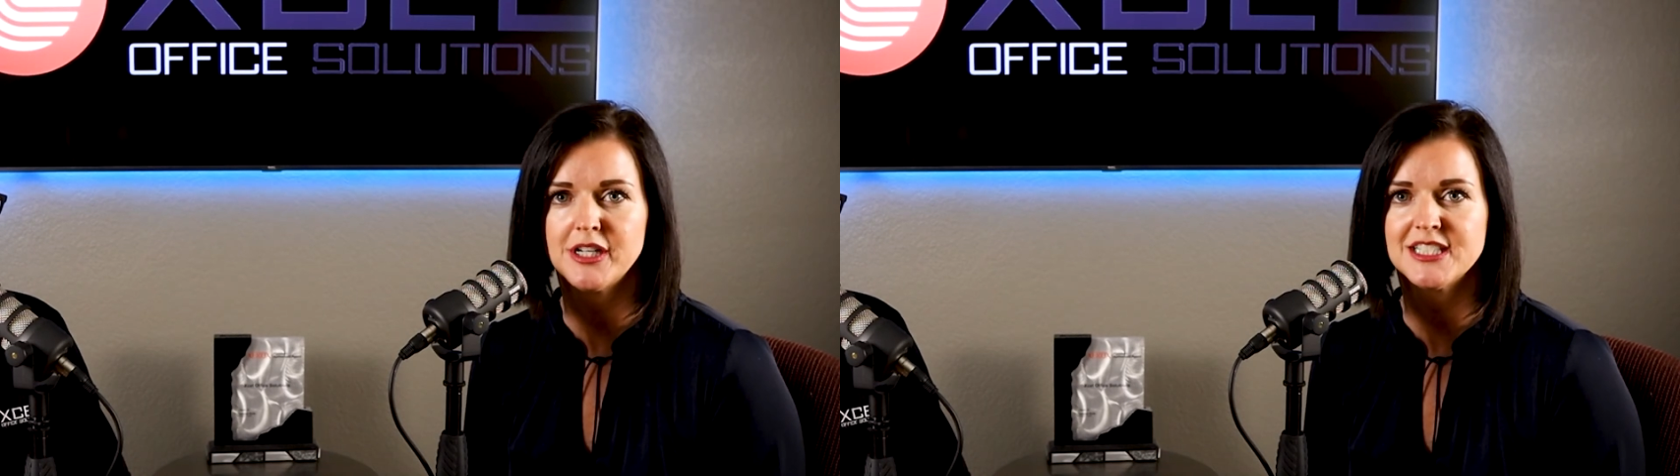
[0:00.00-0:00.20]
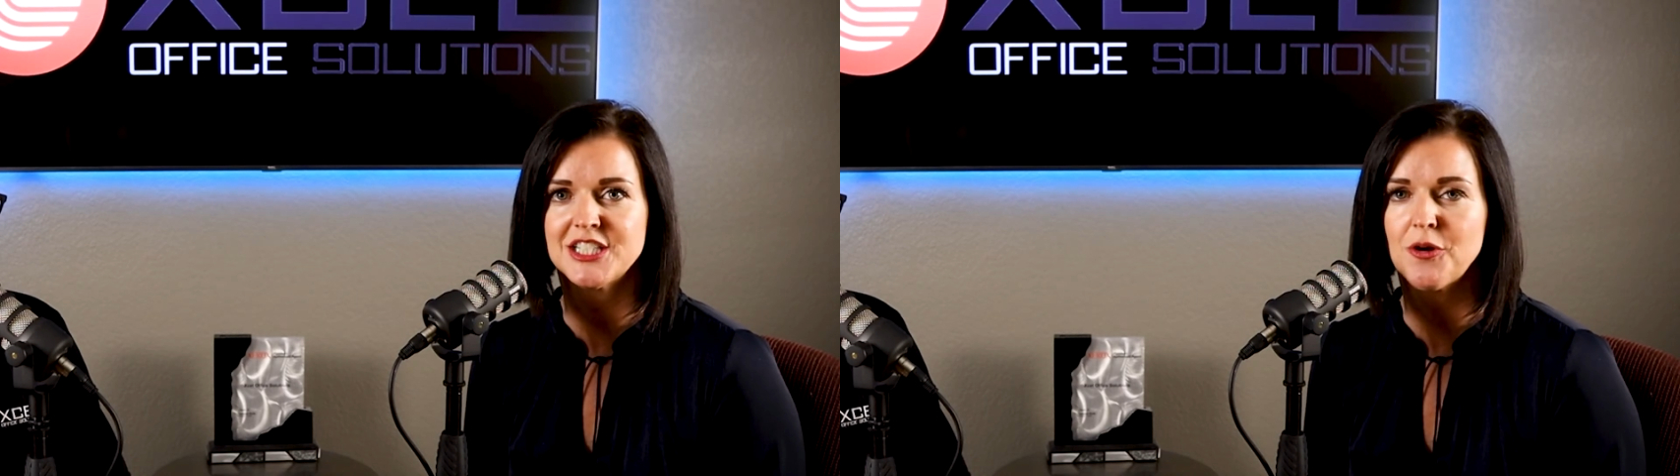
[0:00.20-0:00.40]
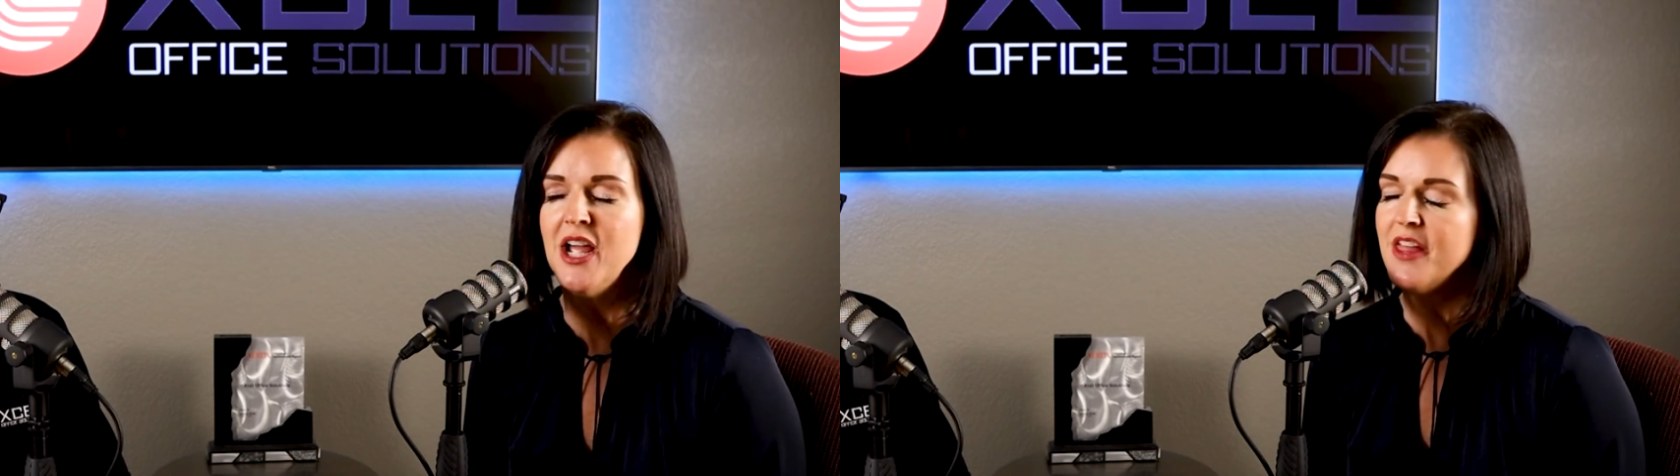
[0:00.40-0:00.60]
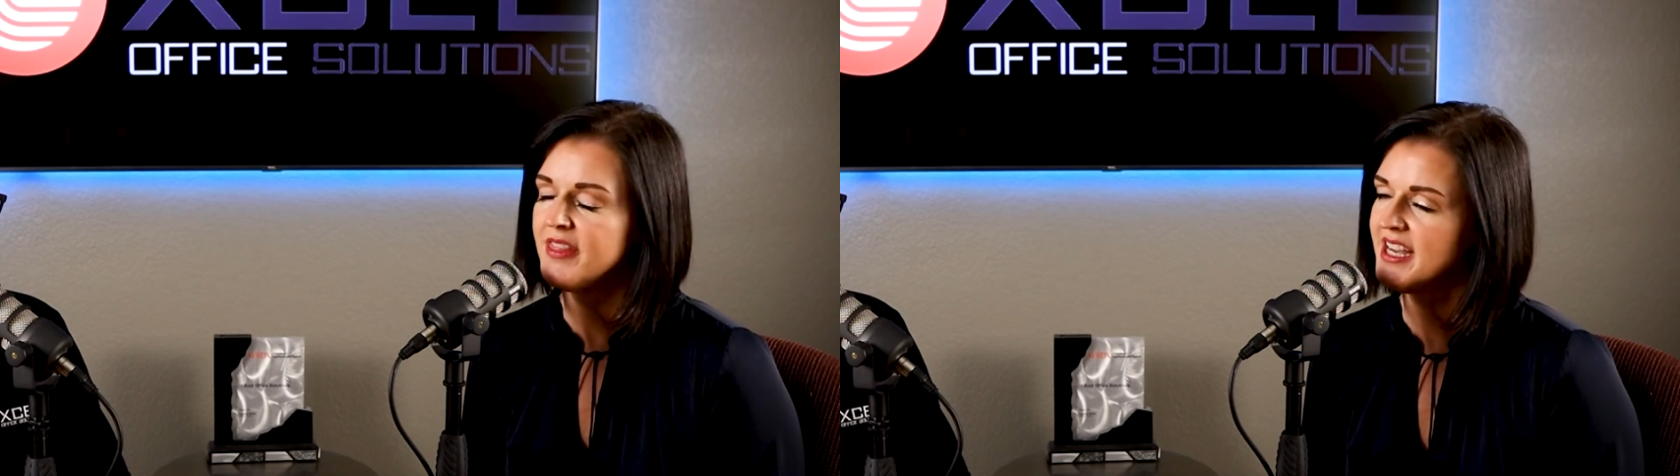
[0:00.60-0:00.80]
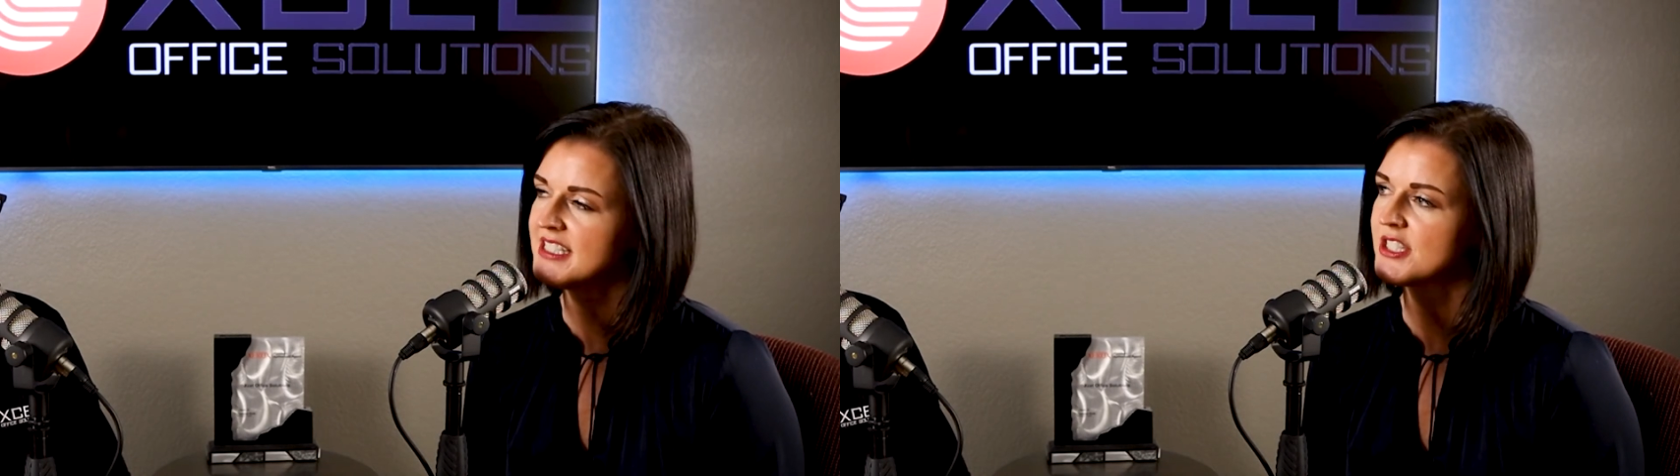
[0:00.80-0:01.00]
And so,
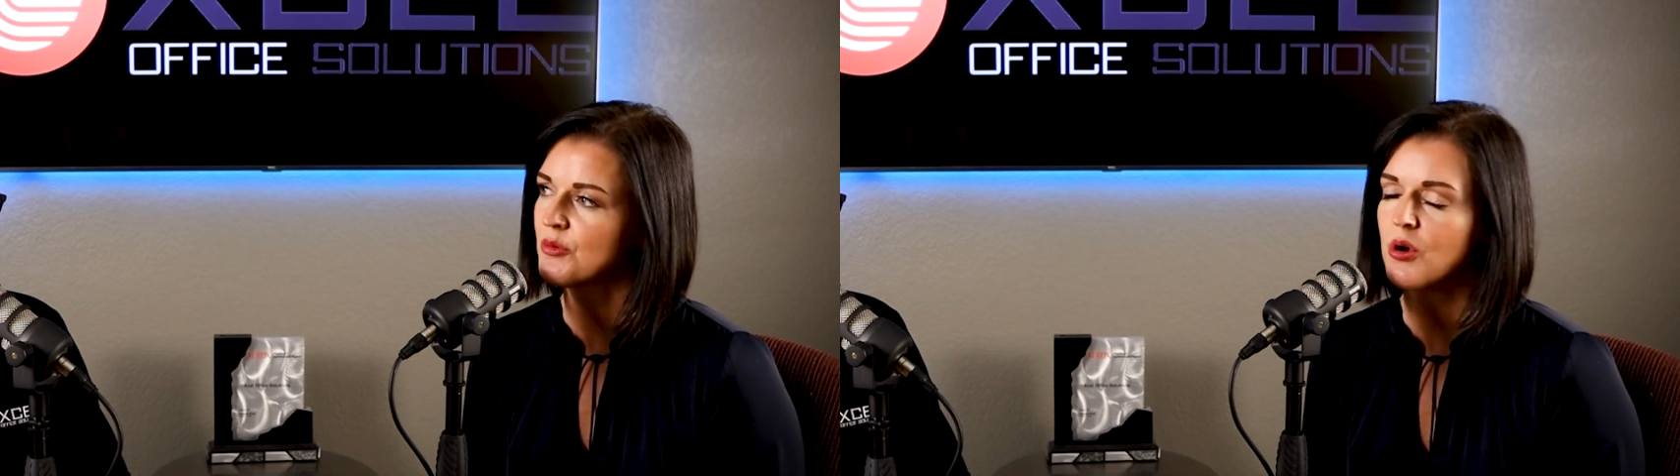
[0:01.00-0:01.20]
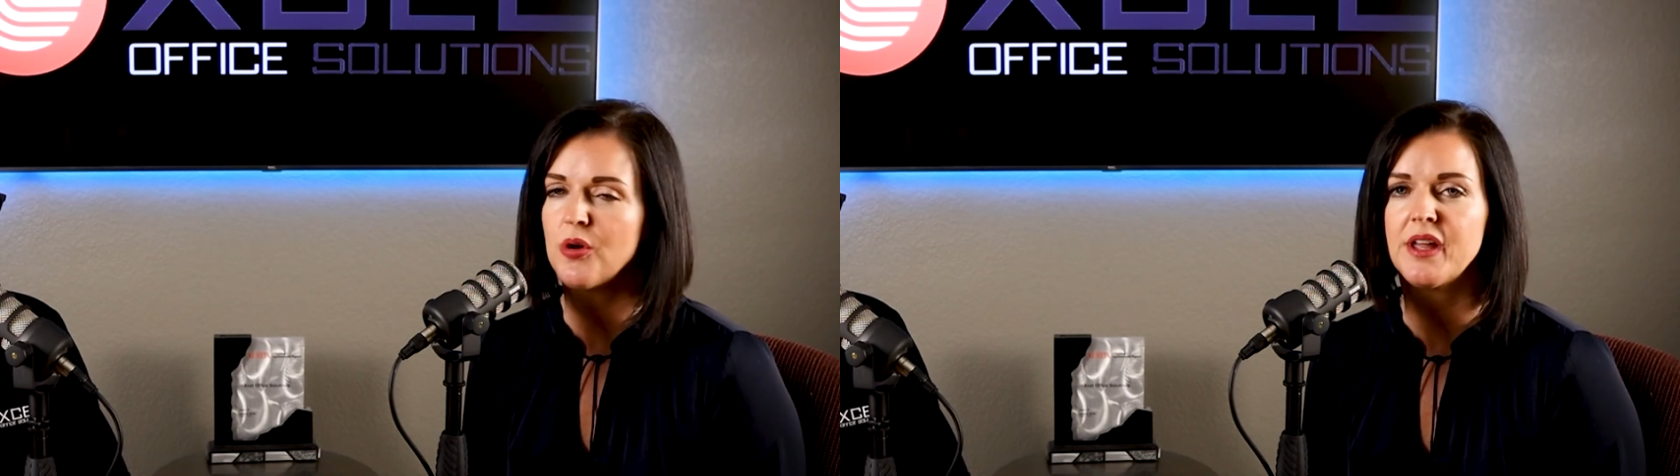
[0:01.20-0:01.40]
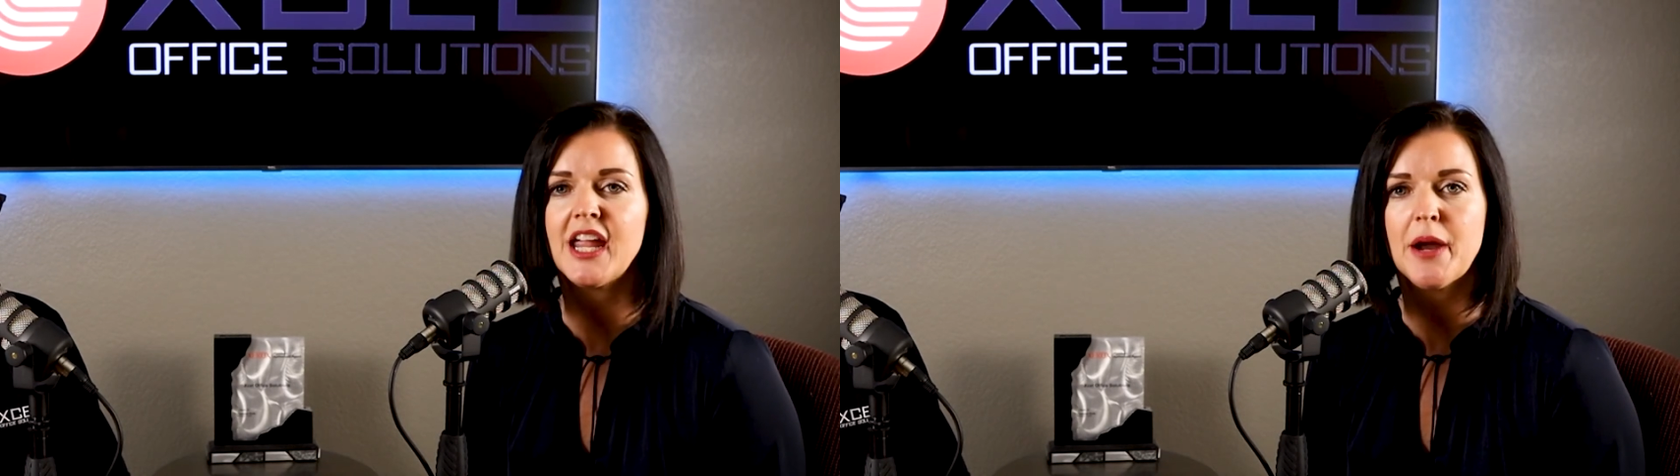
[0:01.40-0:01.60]
that's the role that